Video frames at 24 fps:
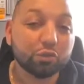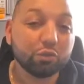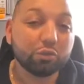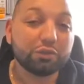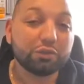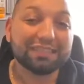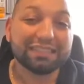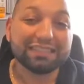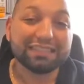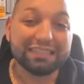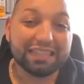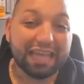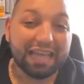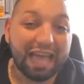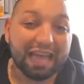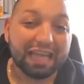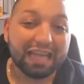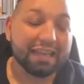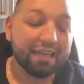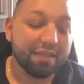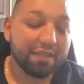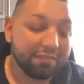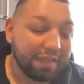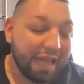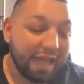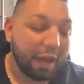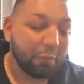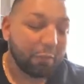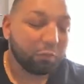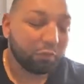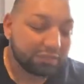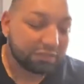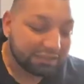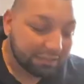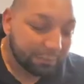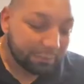today. That
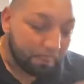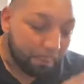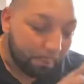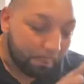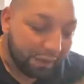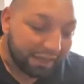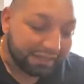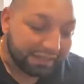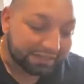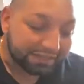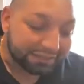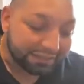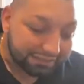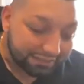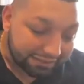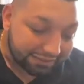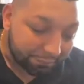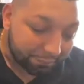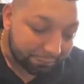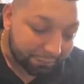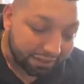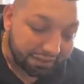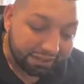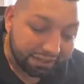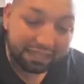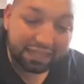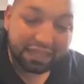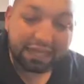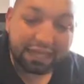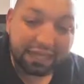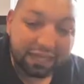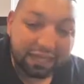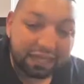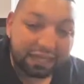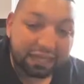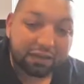was the basis and
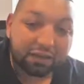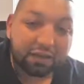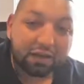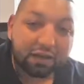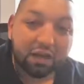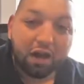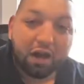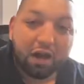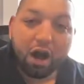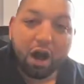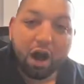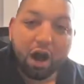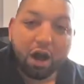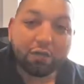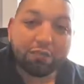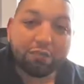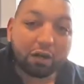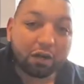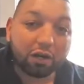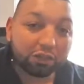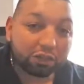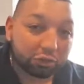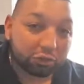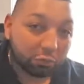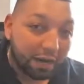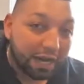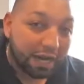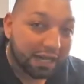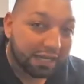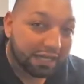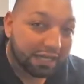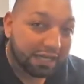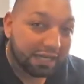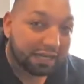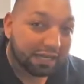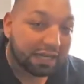beginning of our
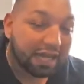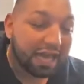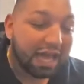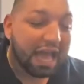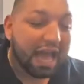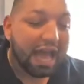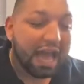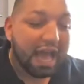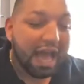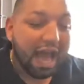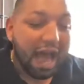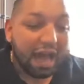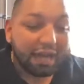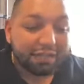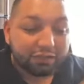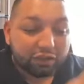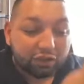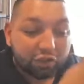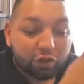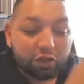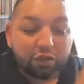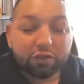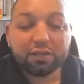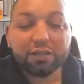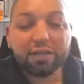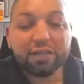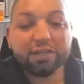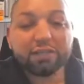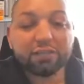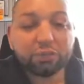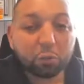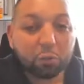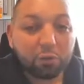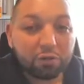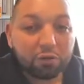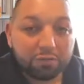training. I turned it
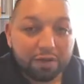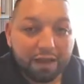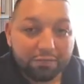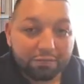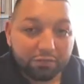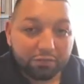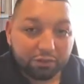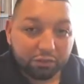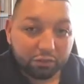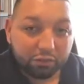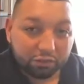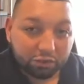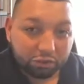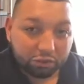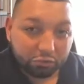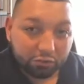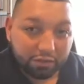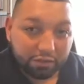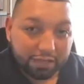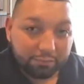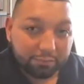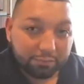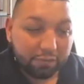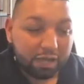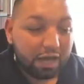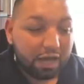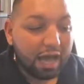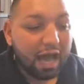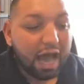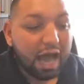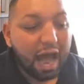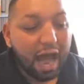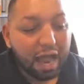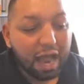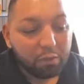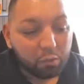into a revenue stream.
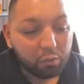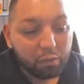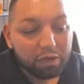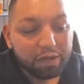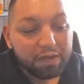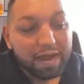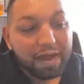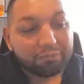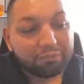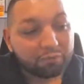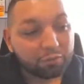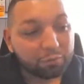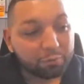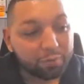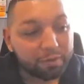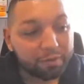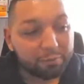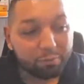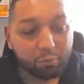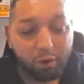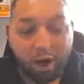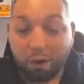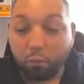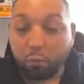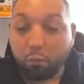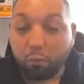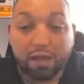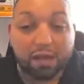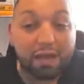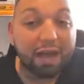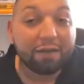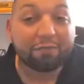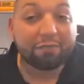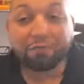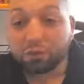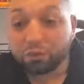I went after people. I went
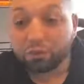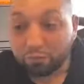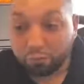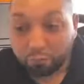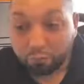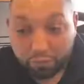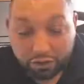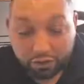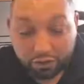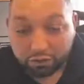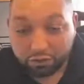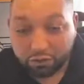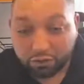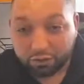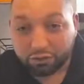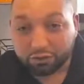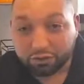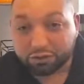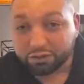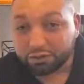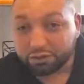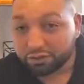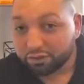after the realtors,